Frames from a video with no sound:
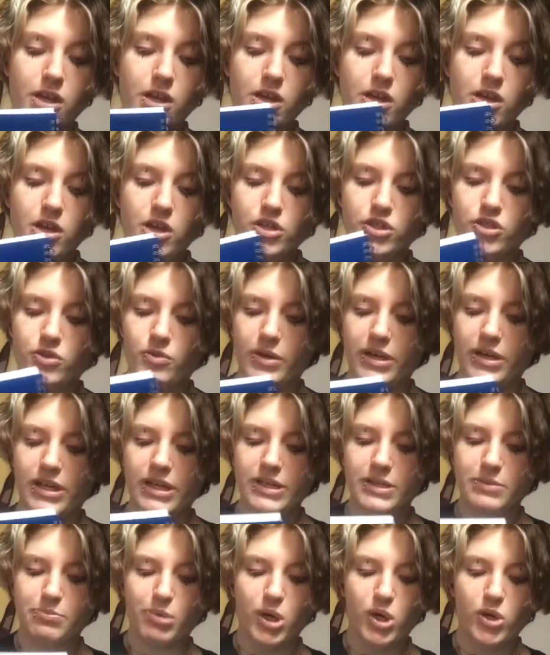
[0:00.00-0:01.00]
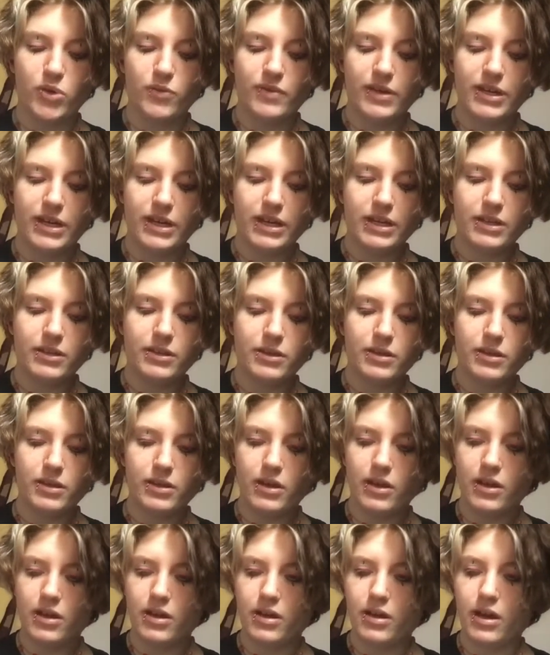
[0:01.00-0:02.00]
So it is perfect.
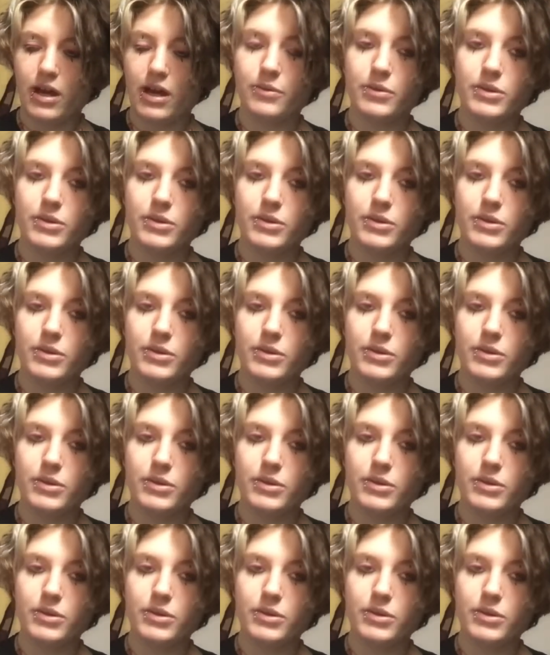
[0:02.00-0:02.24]
I would